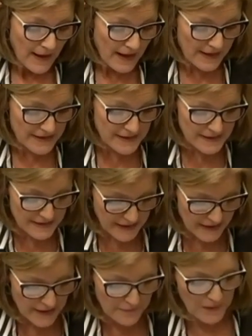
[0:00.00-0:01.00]
And as a
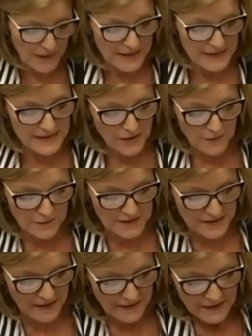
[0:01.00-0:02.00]
senior police
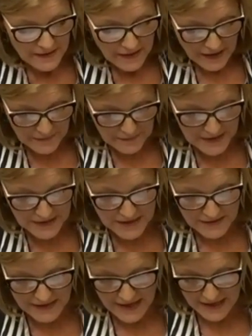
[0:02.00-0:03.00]
officer admitted
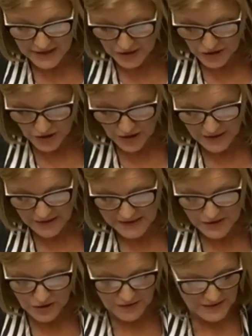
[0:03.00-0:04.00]
to The Age
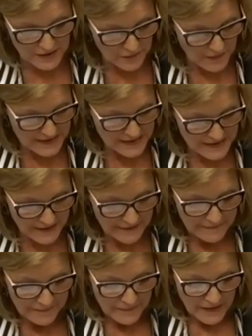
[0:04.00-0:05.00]
journalist John Sylvester,
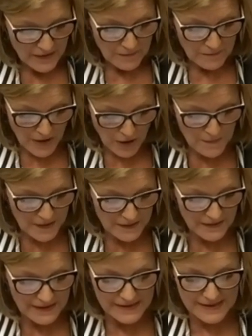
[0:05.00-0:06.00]

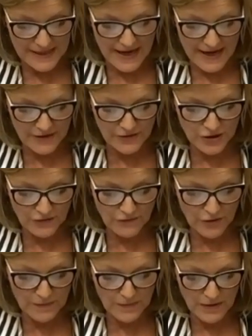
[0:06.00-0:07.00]
Melbourne is the engine
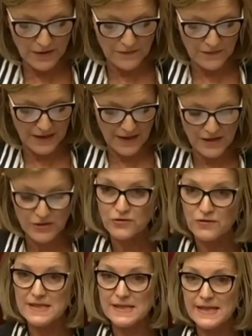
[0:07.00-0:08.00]
room of the
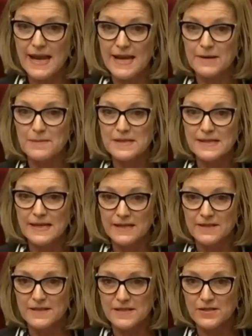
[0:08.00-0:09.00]
country's cannabis
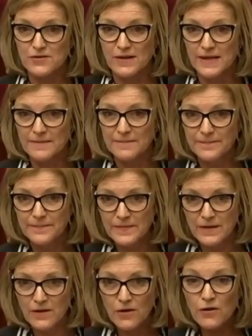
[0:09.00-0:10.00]
industry,
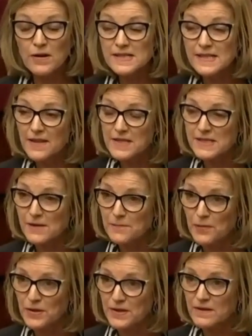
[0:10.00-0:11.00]
or as others have
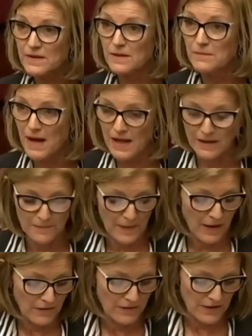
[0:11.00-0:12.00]
put it, the Mull
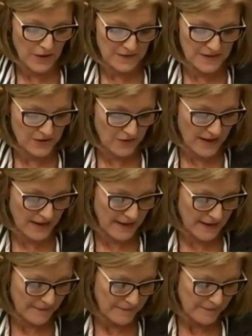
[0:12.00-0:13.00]
Bowl of
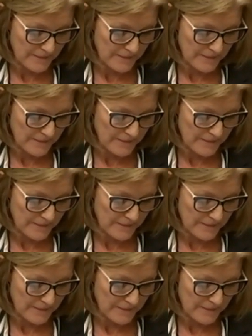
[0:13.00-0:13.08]
Australia.